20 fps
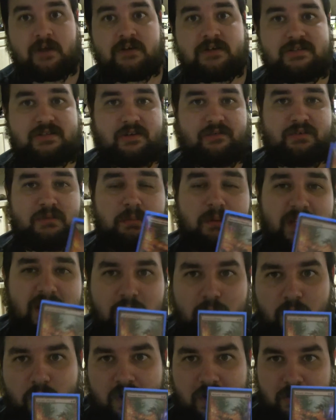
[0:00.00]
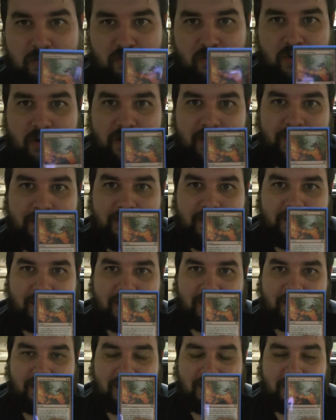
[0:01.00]
So if you're playing
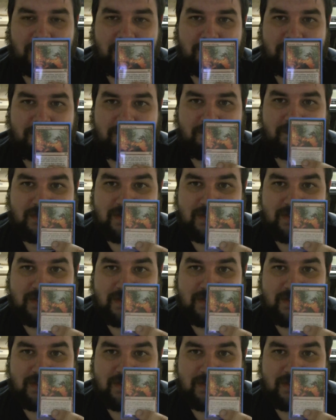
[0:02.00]
one-on-one,